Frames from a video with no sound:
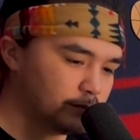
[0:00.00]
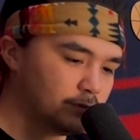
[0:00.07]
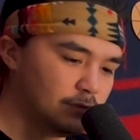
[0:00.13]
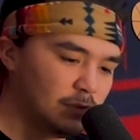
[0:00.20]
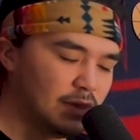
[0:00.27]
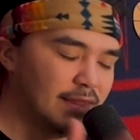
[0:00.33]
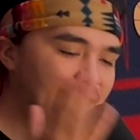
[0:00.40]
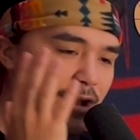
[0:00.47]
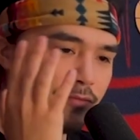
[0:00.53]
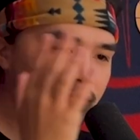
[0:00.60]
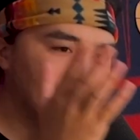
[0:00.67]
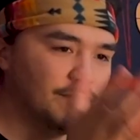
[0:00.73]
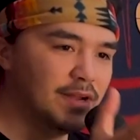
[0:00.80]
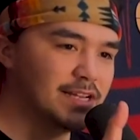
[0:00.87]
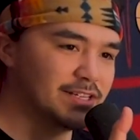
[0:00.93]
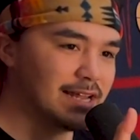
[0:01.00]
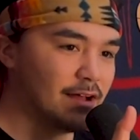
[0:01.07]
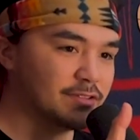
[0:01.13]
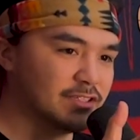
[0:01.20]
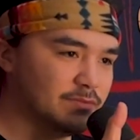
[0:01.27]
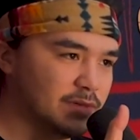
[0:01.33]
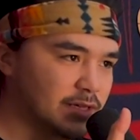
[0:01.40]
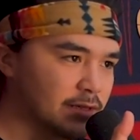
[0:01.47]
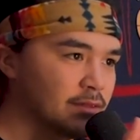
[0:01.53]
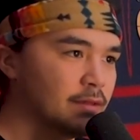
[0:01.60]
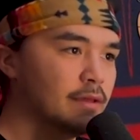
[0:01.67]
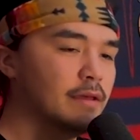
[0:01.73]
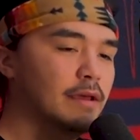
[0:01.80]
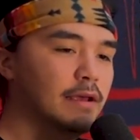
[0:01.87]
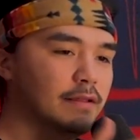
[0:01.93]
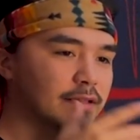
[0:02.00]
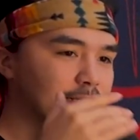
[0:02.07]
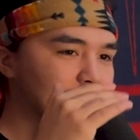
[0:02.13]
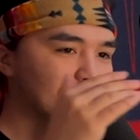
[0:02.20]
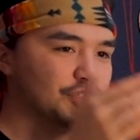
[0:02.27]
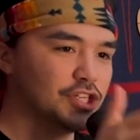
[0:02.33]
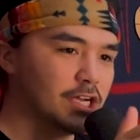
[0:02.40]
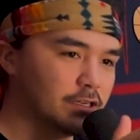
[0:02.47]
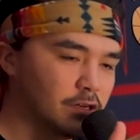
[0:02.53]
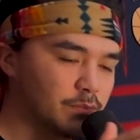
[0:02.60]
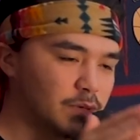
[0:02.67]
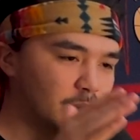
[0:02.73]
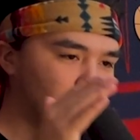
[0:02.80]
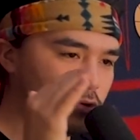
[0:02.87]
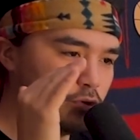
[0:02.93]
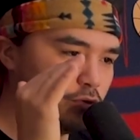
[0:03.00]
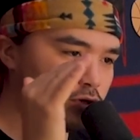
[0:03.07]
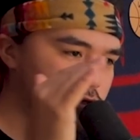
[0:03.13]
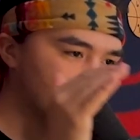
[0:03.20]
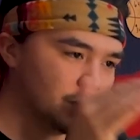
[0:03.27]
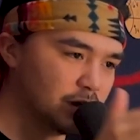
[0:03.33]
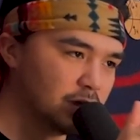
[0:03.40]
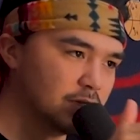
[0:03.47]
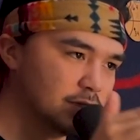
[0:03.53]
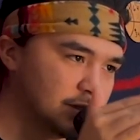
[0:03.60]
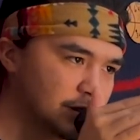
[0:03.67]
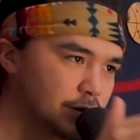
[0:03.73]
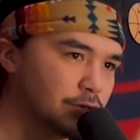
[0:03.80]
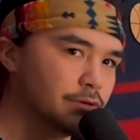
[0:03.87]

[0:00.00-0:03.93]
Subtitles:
that really reached out to me. They said, check on people who are doing good, too.